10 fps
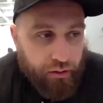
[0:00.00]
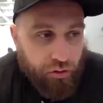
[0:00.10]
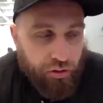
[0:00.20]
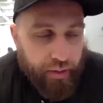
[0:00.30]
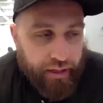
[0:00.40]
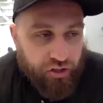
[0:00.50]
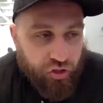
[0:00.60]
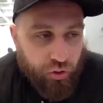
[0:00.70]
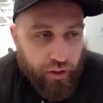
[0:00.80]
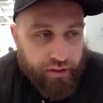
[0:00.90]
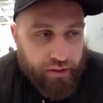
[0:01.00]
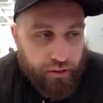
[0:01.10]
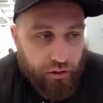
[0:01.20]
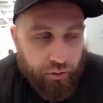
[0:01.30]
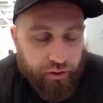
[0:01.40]
you can make the choice to
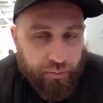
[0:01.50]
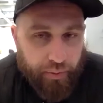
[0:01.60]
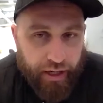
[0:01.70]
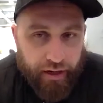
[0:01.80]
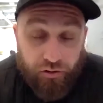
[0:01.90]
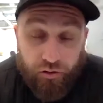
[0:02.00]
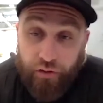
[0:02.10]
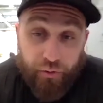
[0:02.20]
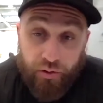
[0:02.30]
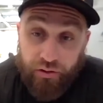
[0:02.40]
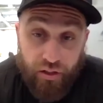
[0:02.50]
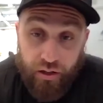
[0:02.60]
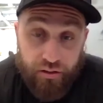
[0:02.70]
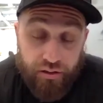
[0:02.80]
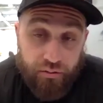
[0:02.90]
go and compare, and not everyone
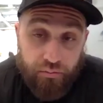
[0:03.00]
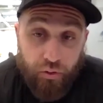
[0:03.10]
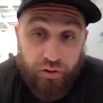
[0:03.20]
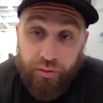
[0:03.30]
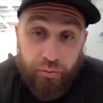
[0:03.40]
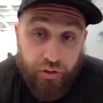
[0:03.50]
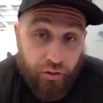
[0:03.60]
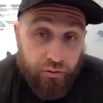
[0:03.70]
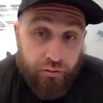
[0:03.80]
does. Most people don't.